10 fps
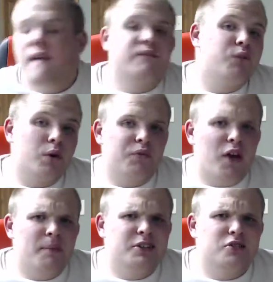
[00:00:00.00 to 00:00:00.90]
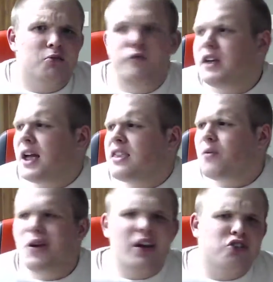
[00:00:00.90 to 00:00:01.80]
45 minutes of the movie, and they
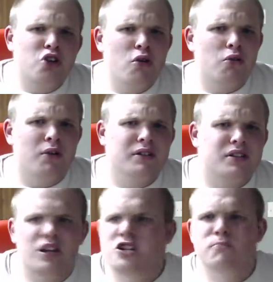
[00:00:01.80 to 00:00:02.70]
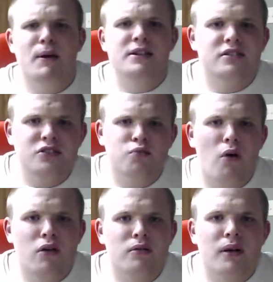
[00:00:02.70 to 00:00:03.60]
went on tourist, and she basically
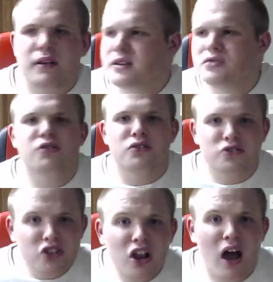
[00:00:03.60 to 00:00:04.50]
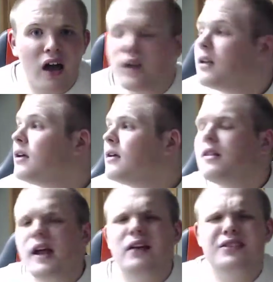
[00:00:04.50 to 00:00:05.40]
walked around like she was a slut.
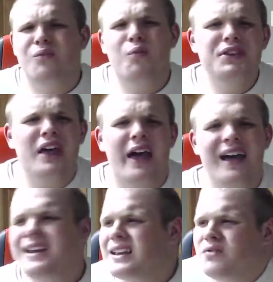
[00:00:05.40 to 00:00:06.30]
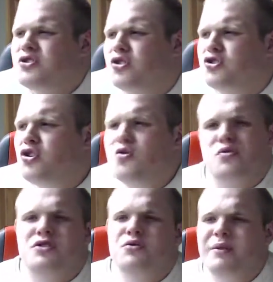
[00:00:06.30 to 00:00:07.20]
And I was like, what the heck? Even if you're a
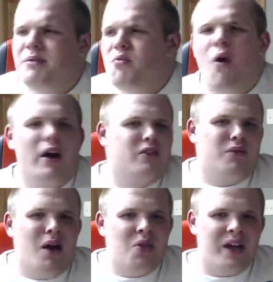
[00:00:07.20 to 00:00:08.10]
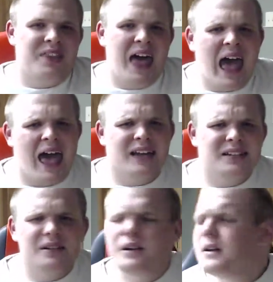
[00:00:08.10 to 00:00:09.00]
tourist, you wouldn't be walking around like that.
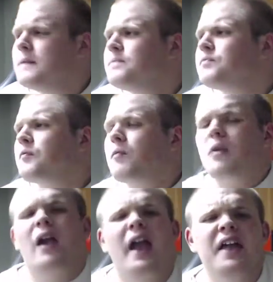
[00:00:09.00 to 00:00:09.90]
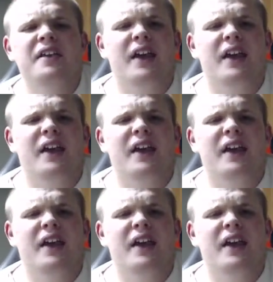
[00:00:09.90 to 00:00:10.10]
And then